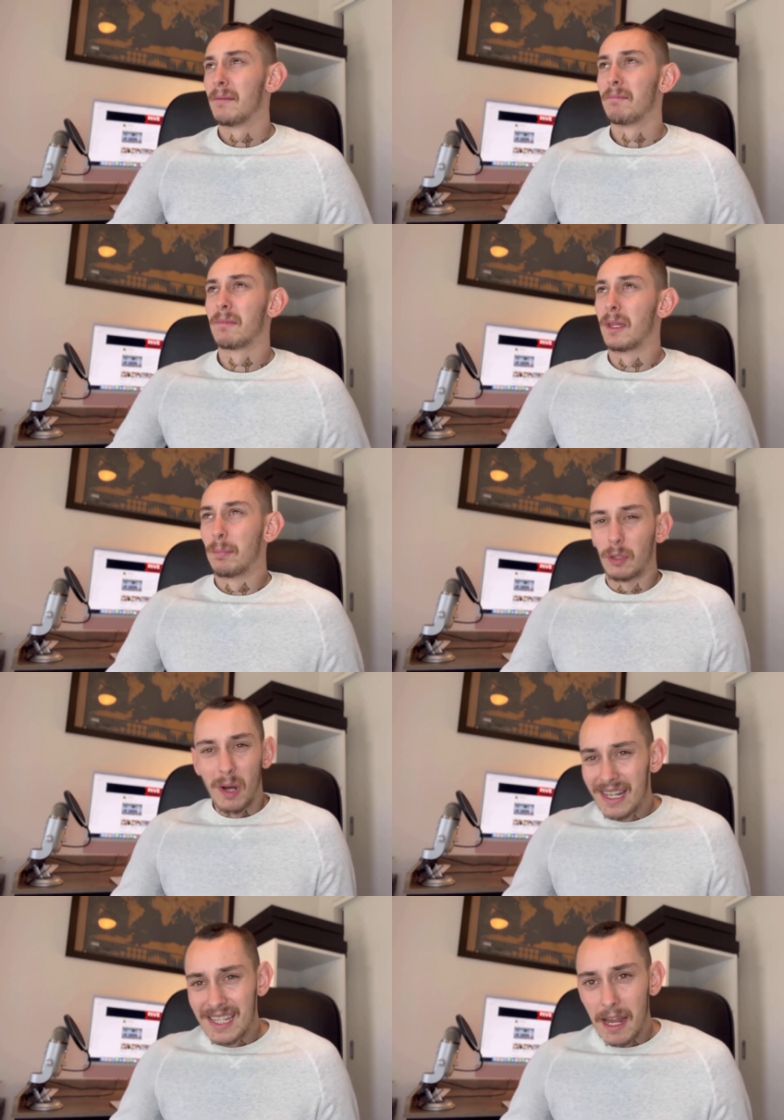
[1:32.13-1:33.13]
the
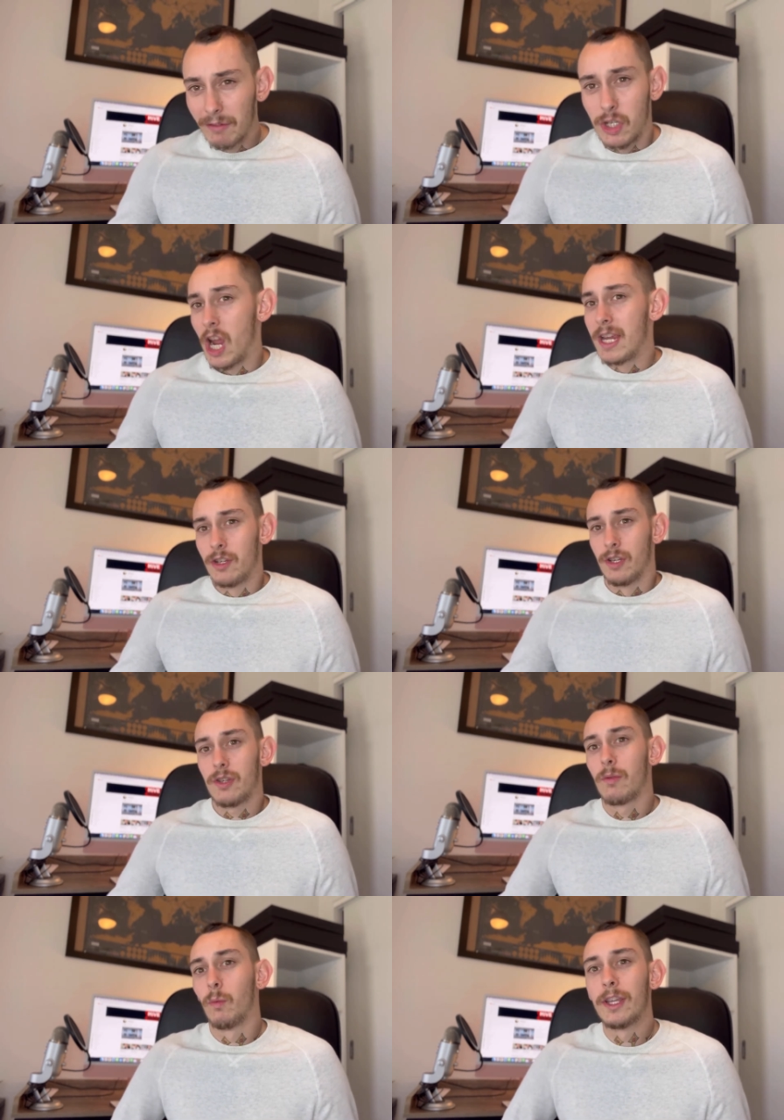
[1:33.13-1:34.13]
price never changes.
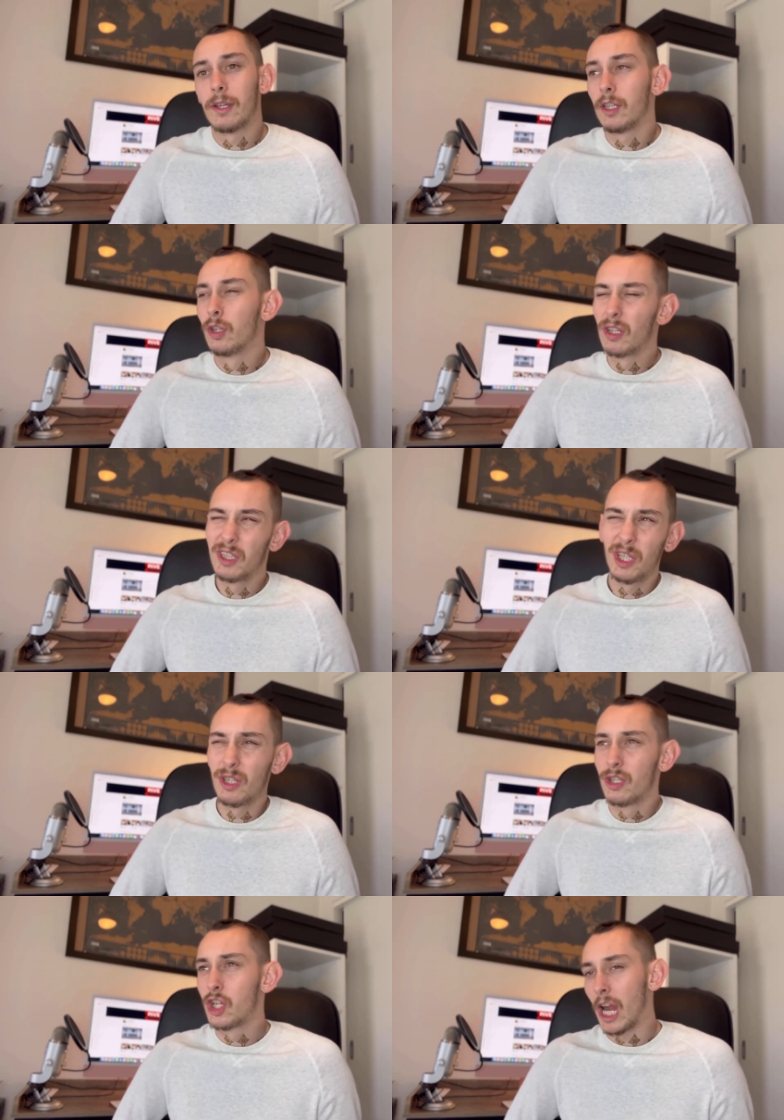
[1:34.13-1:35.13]
When you
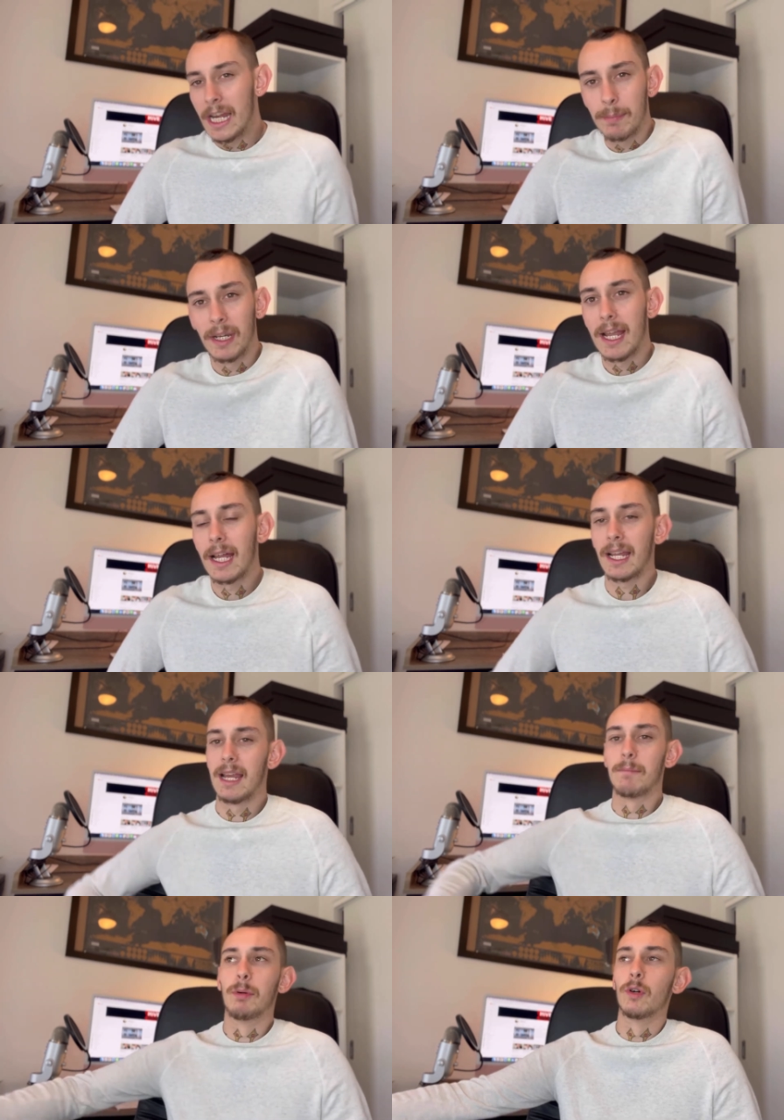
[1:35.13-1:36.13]
could cheap it out
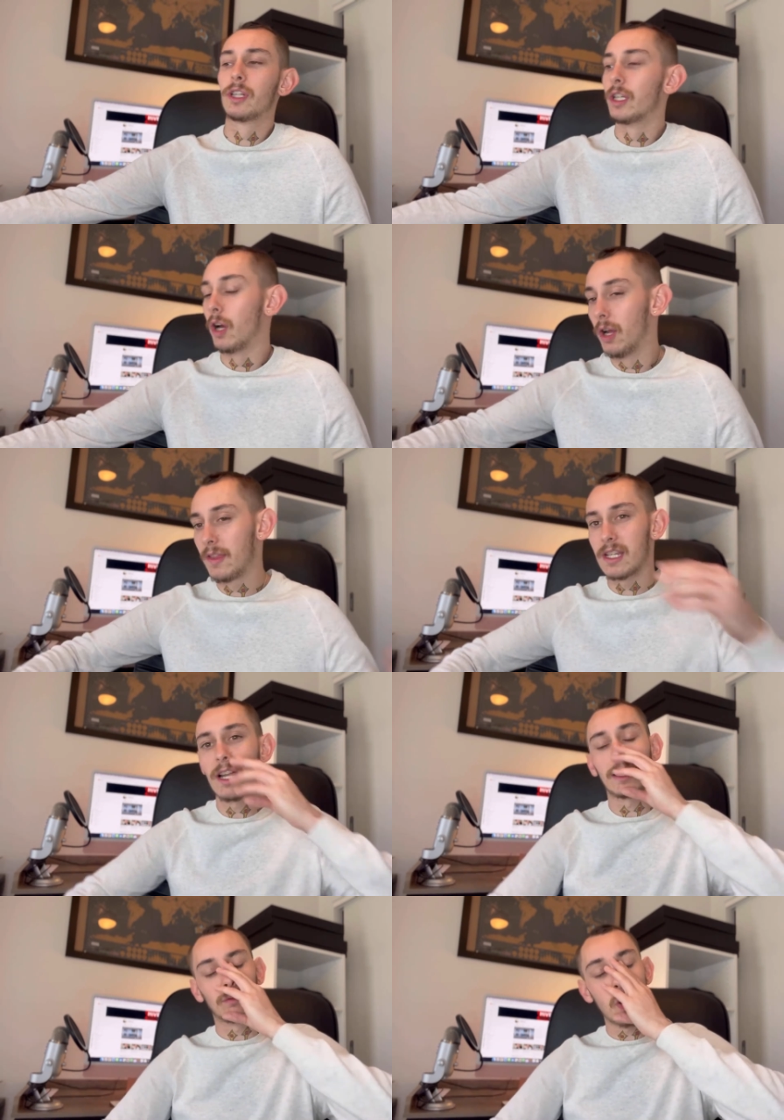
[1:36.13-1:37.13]
and book, and there's
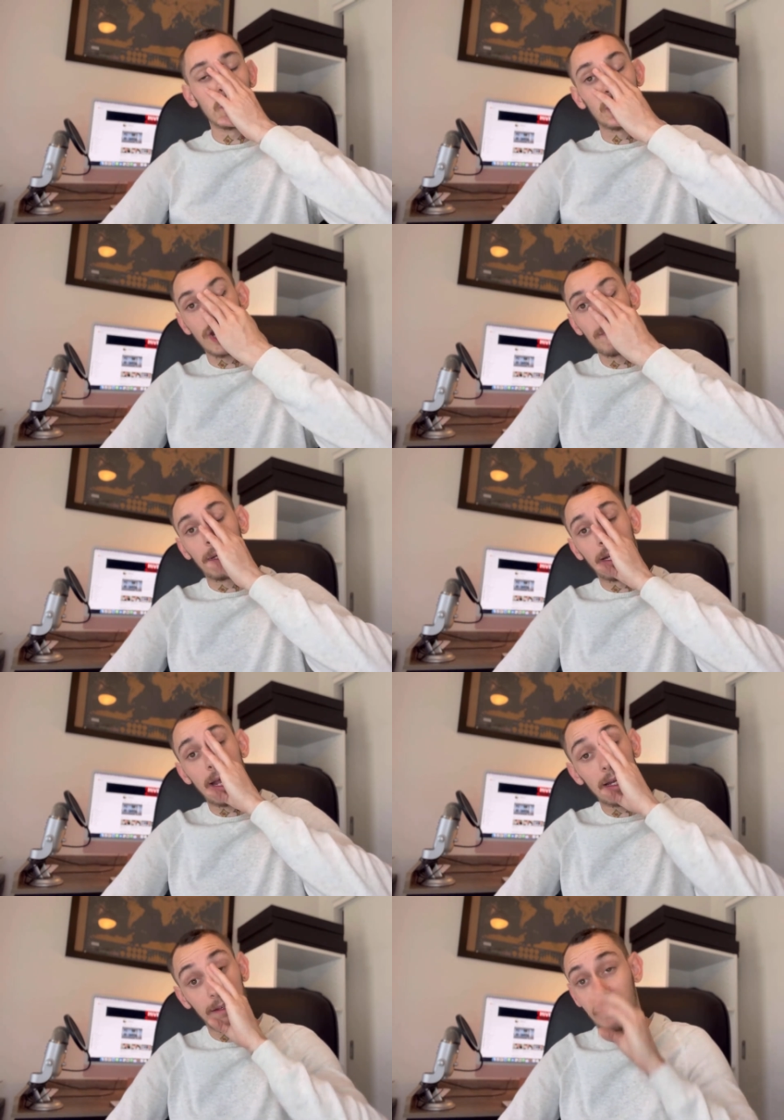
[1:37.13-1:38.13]
nothing wrong with cheaping it
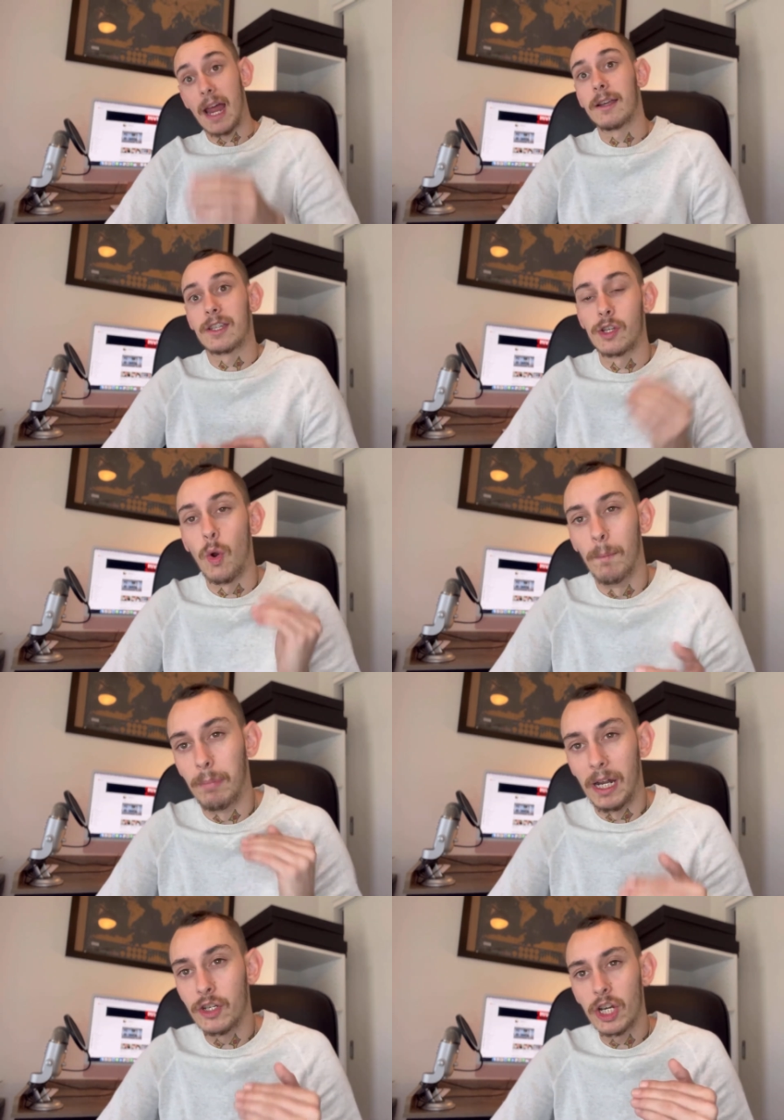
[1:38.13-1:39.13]
out if that's your
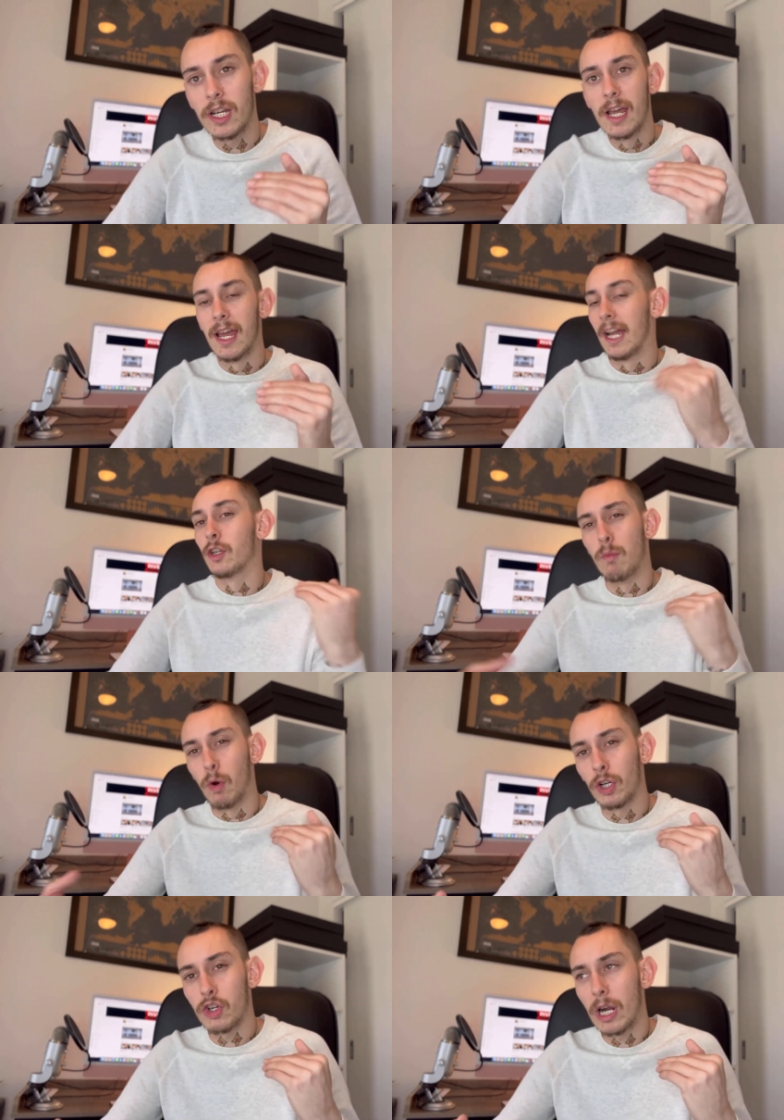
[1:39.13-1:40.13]
budget and you want
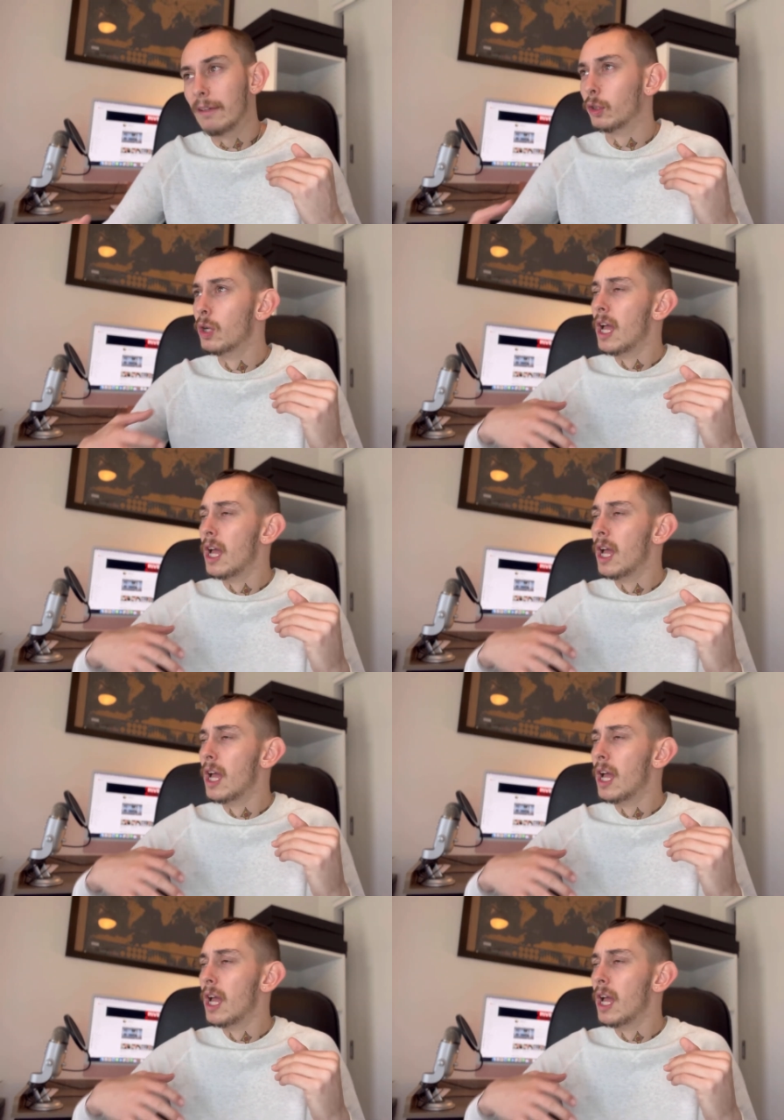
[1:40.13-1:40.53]
to travel.